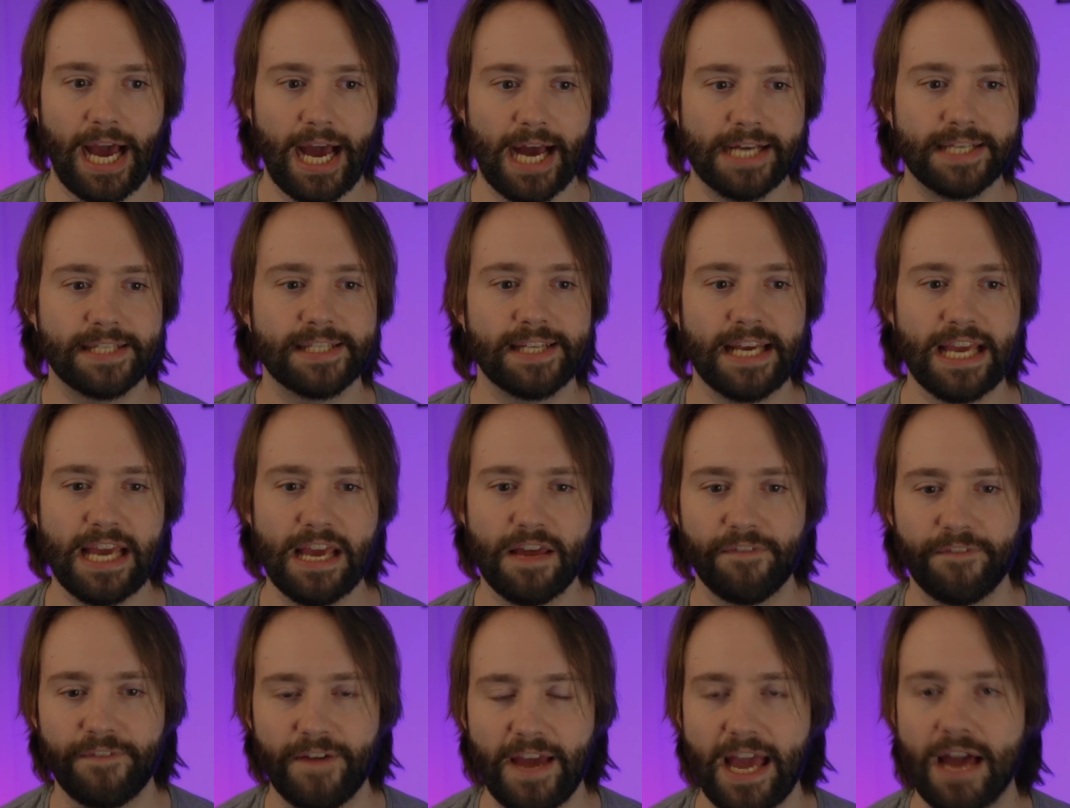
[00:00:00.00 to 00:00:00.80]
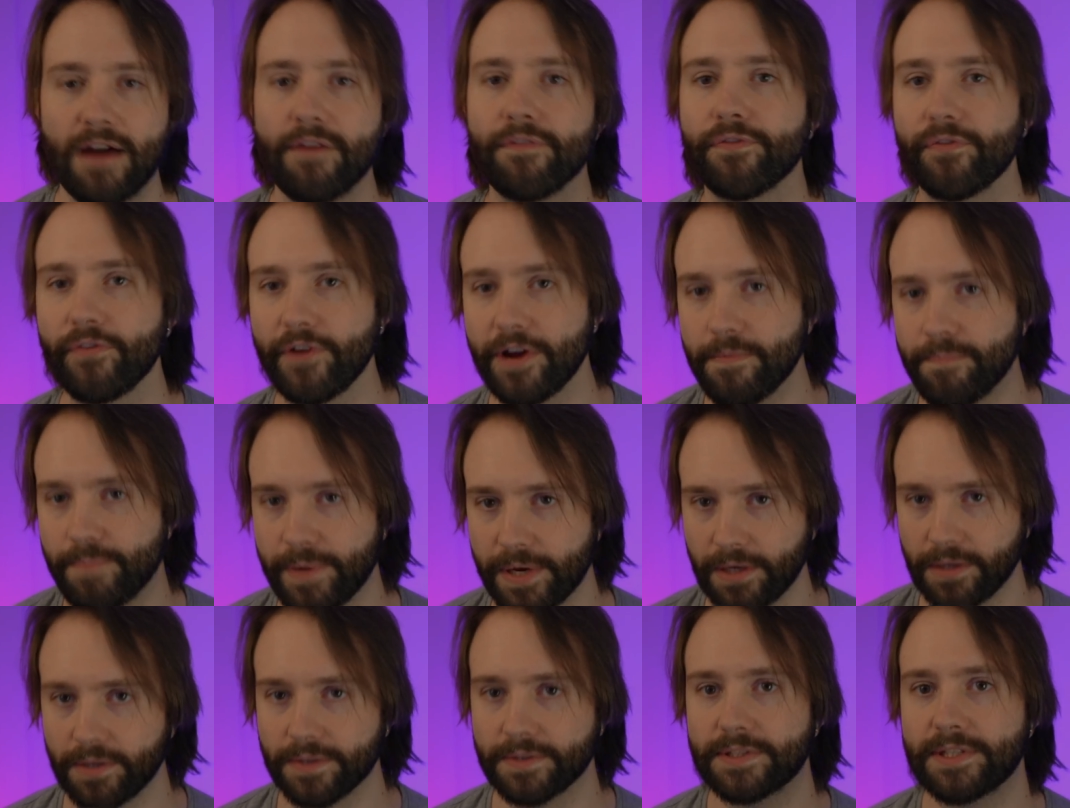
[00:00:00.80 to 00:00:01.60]
as if every
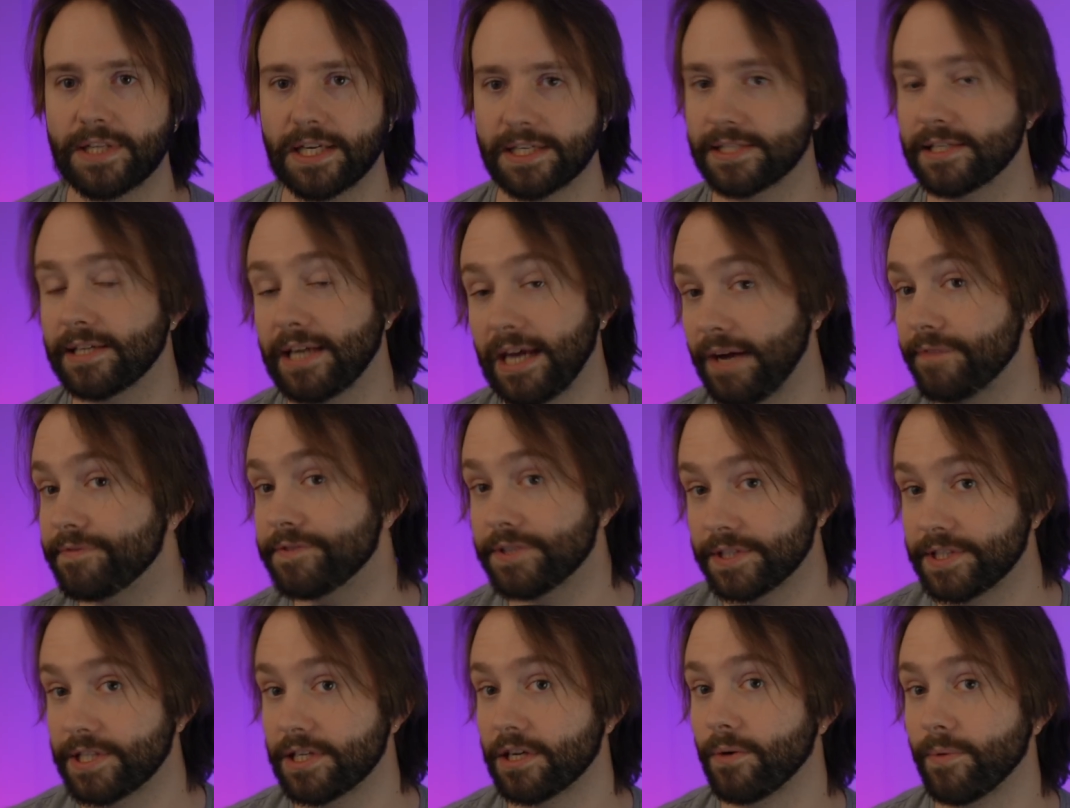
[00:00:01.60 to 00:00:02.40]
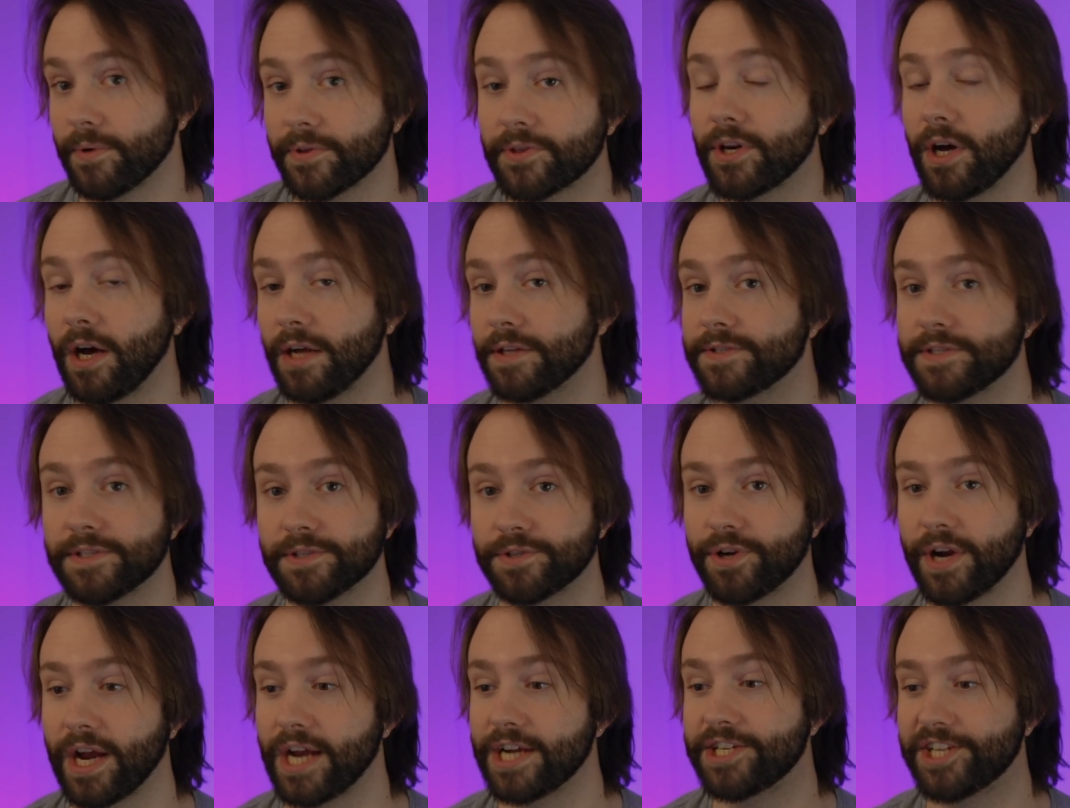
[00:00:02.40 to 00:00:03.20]
build doesn't have to deal with
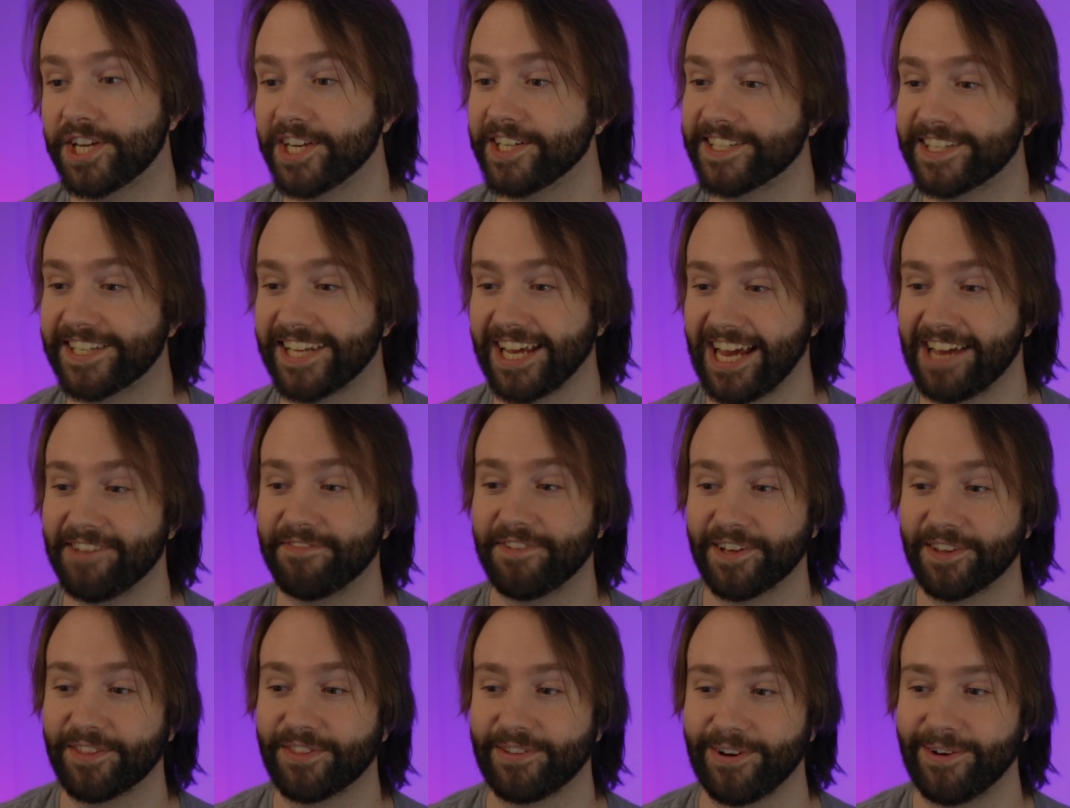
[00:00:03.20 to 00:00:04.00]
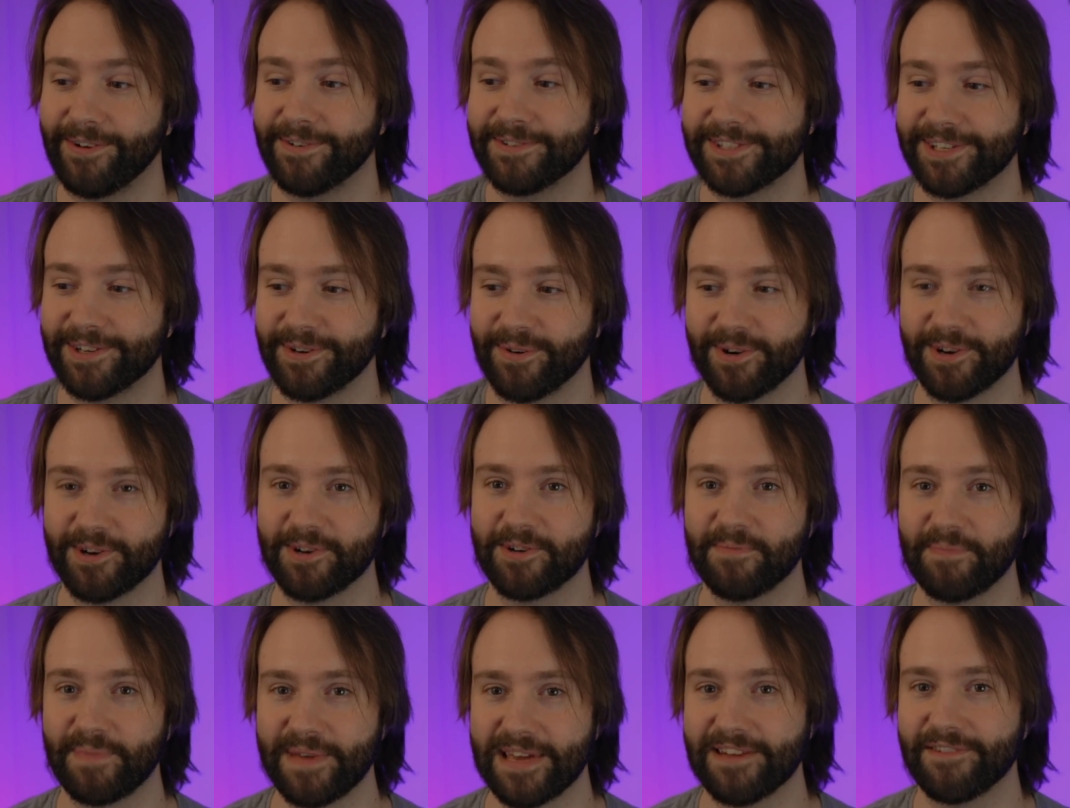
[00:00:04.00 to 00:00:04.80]
concentration saving throws in order
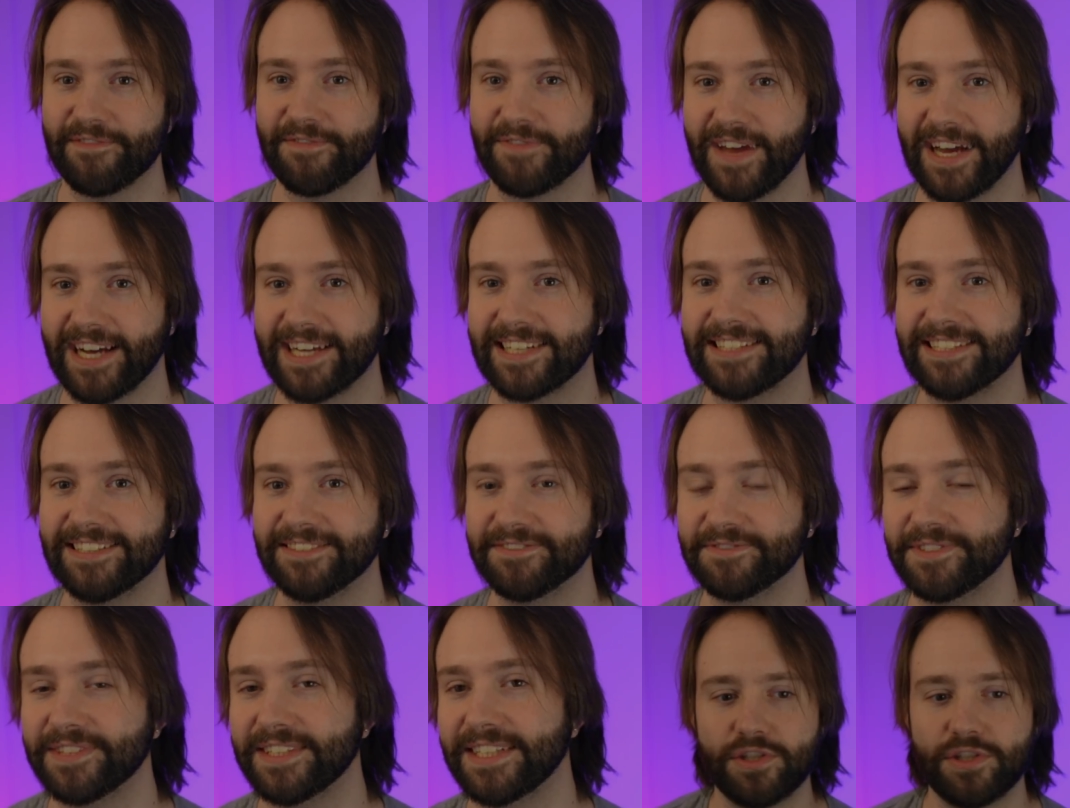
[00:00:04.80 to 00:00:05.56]
to be effective.